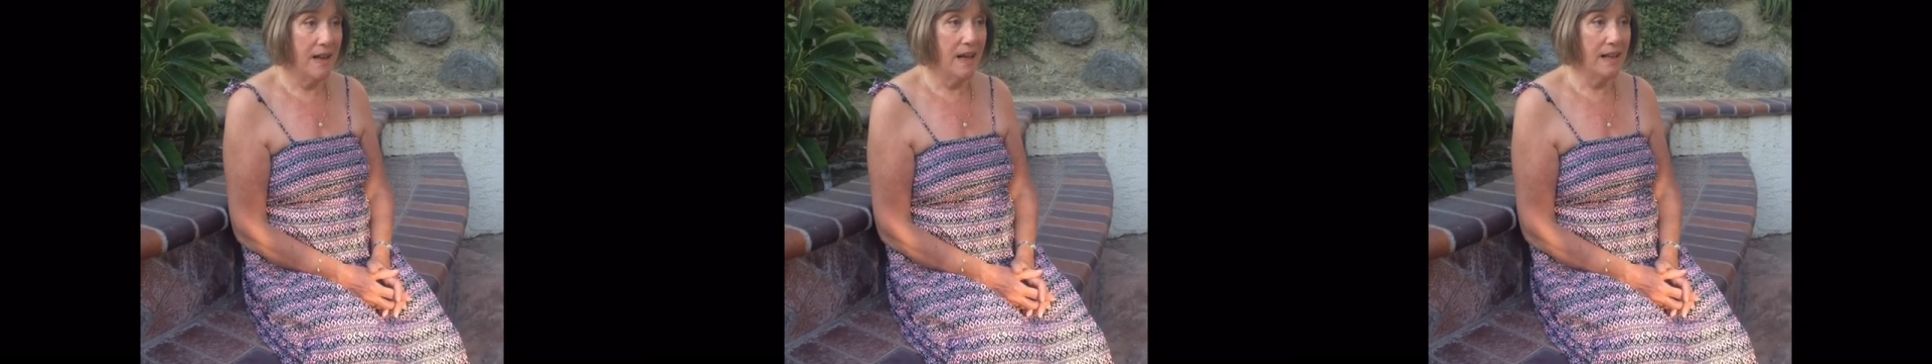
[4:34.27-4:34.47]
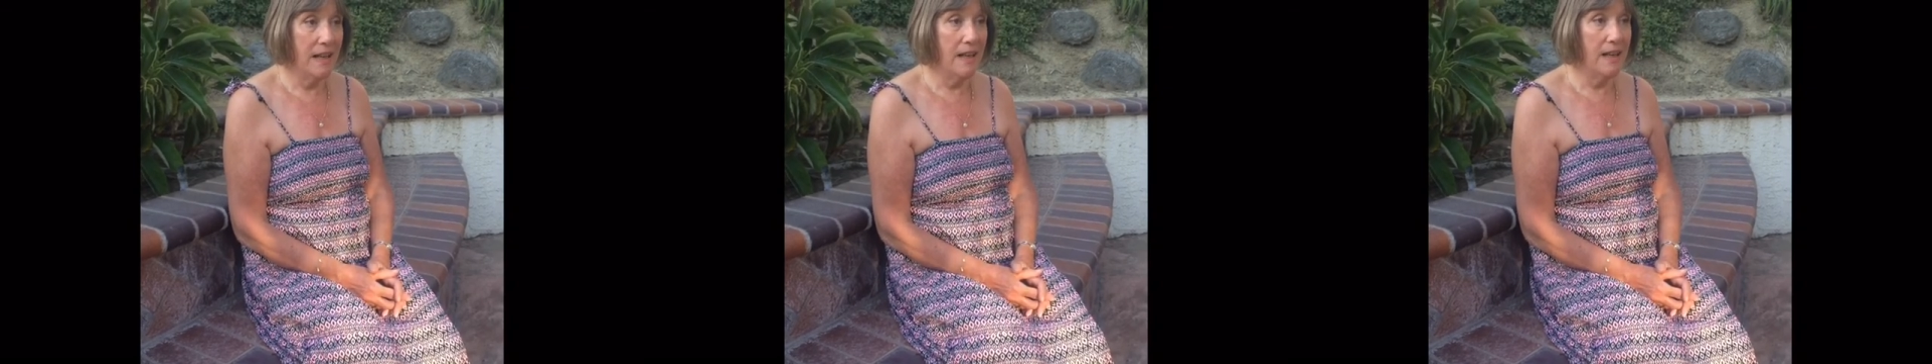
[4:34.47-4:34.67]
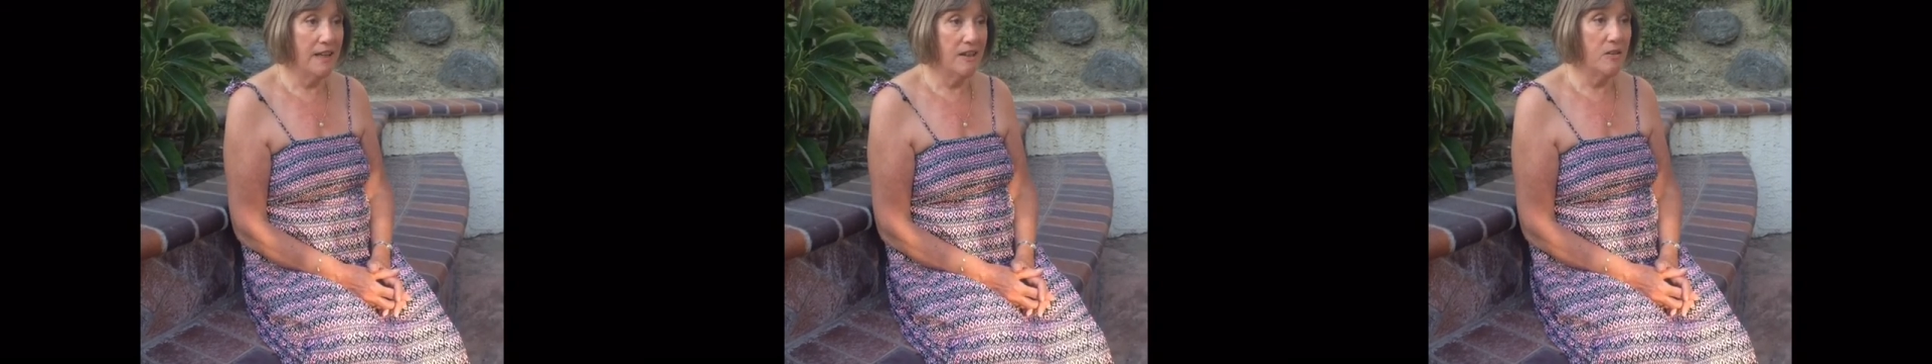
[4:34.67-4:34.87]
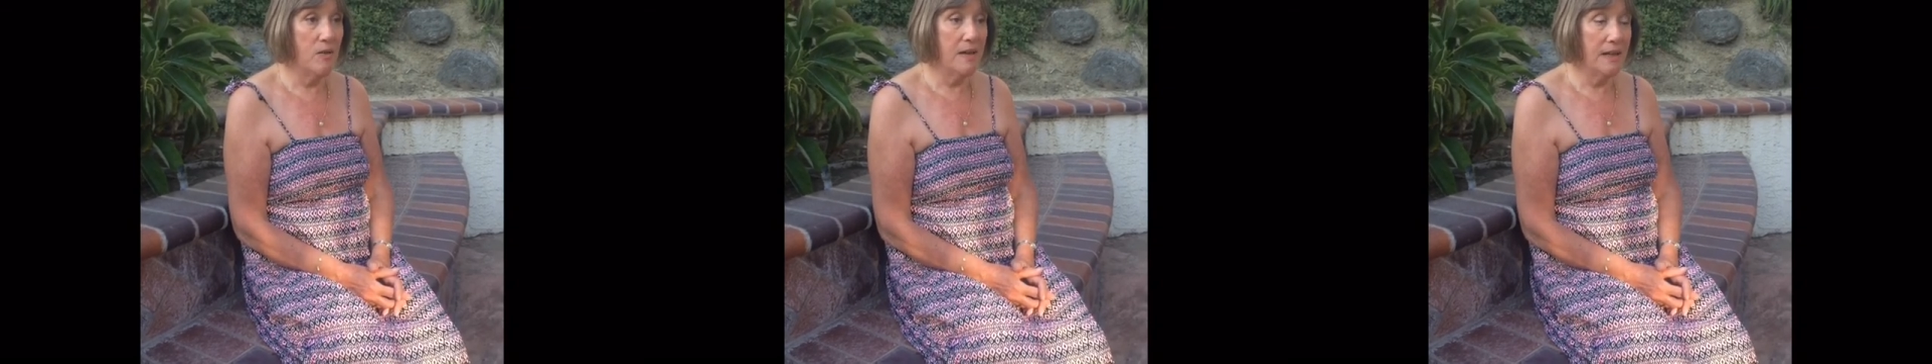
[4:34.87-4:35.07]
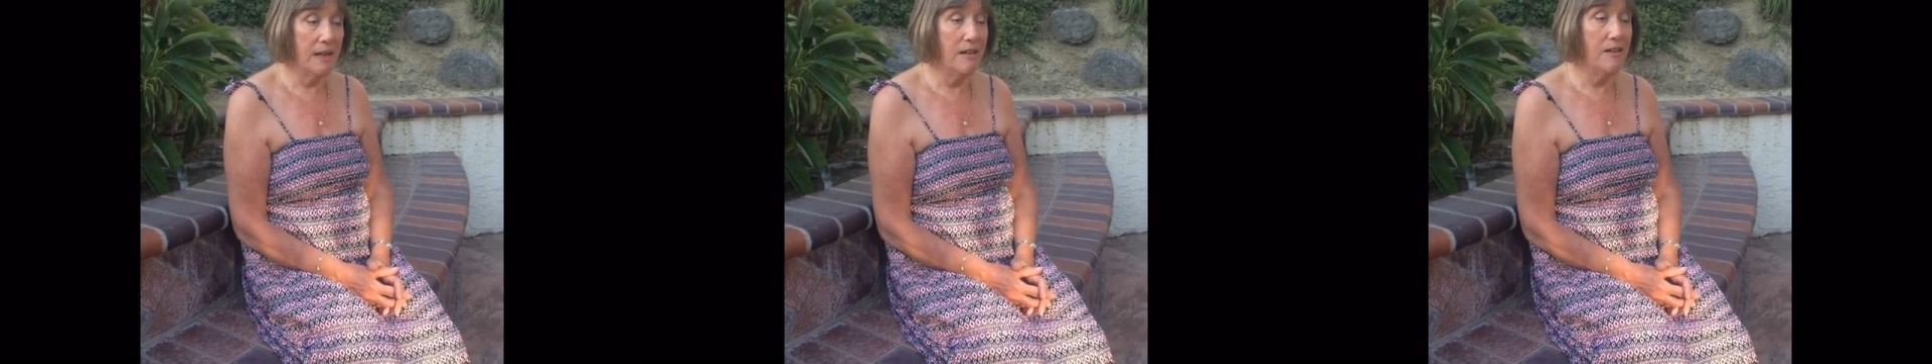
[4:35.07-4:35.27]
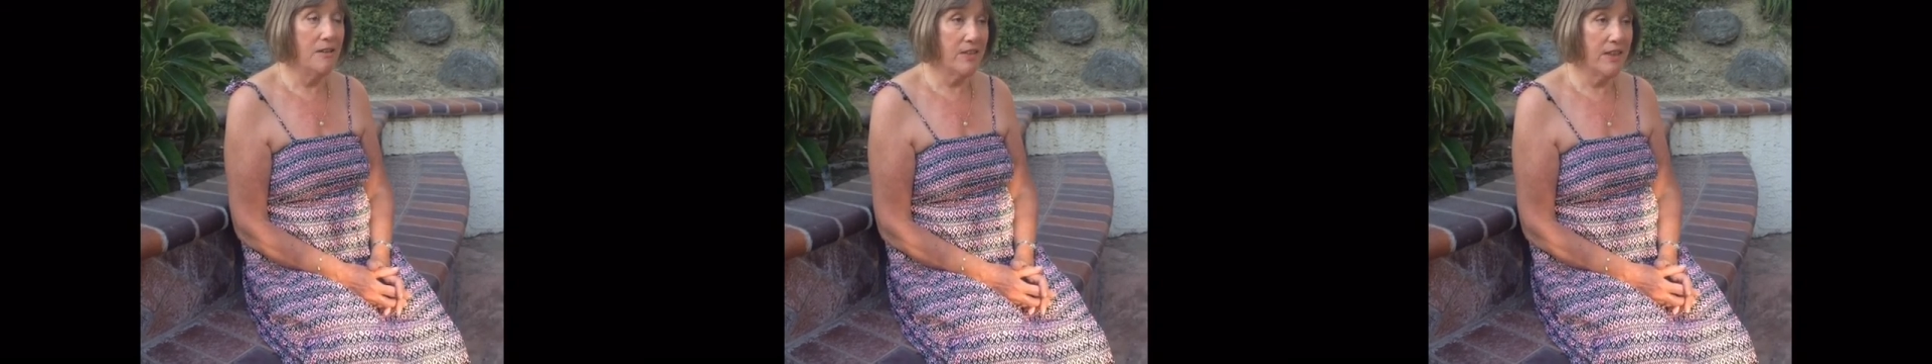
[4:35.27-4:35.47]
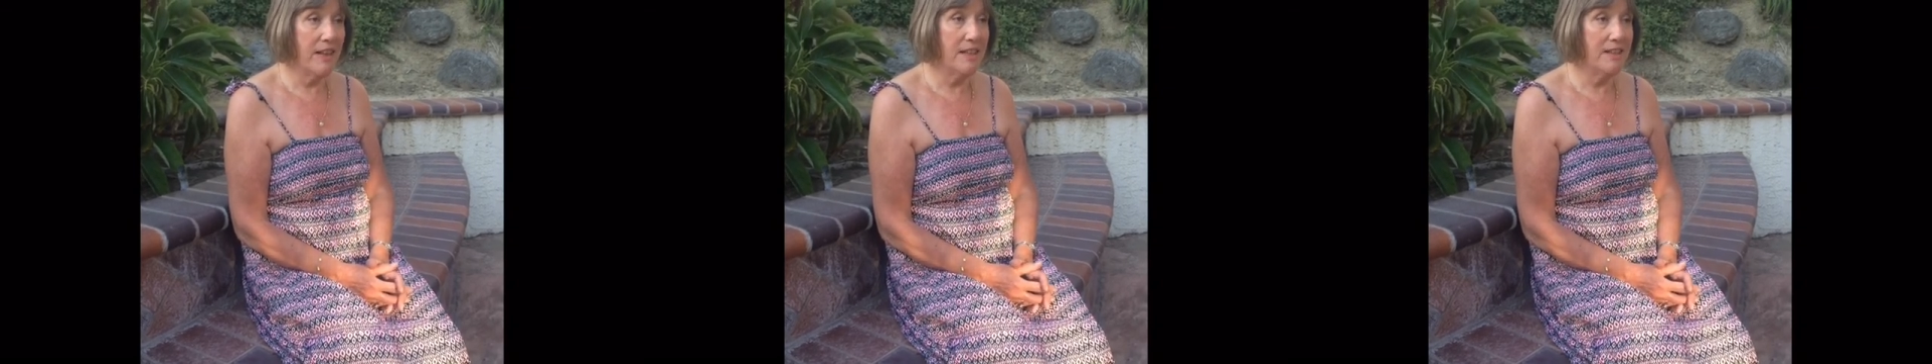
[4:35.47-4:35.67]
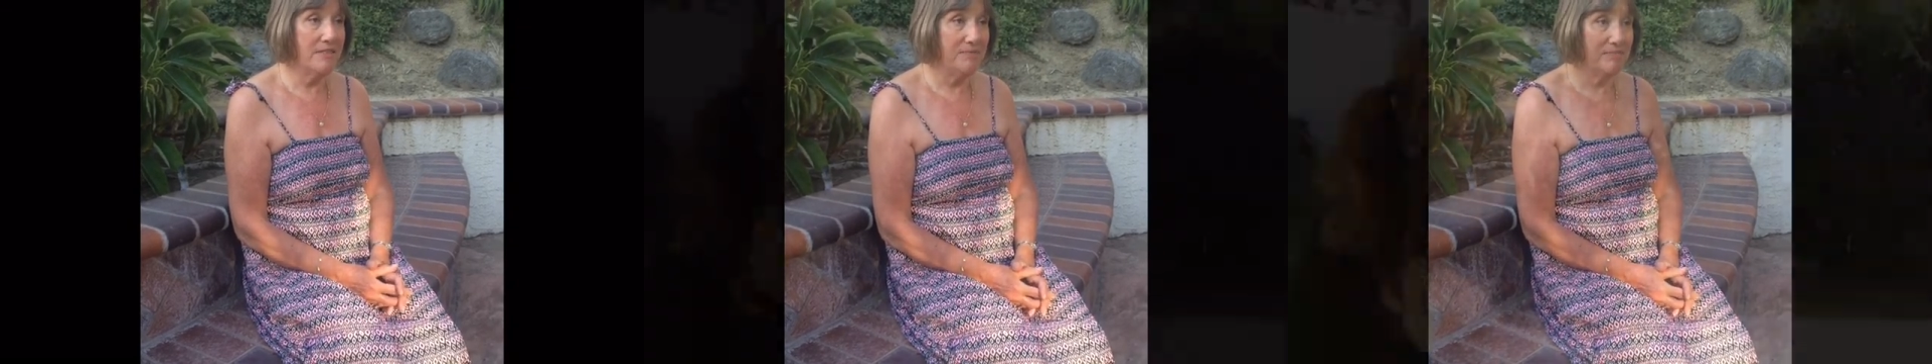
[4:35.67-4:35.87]
and I learned quite a lot
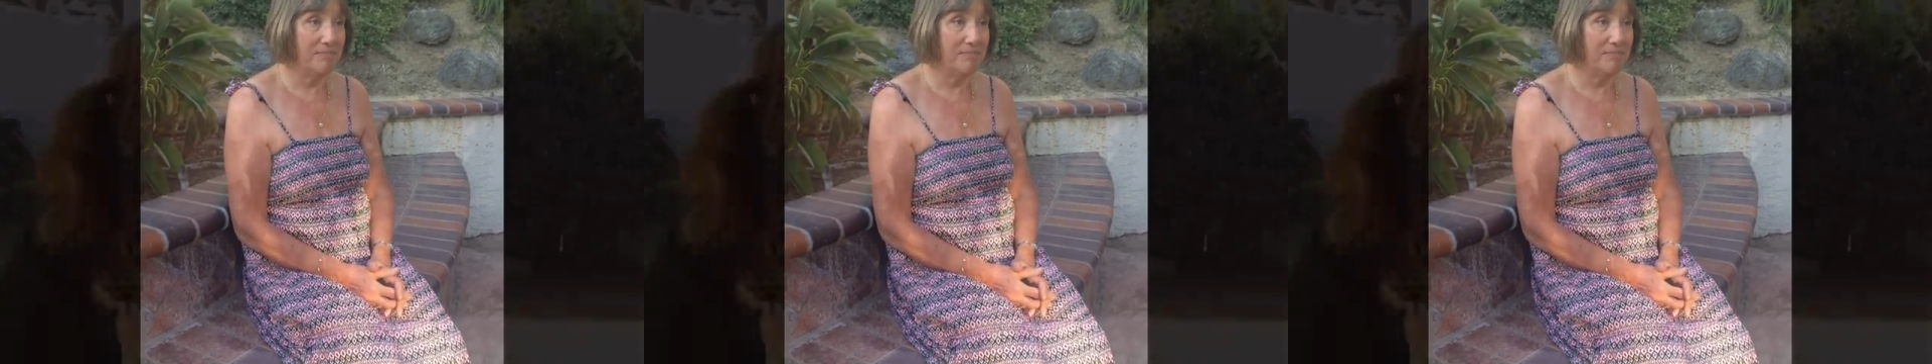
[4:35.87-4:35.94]
then.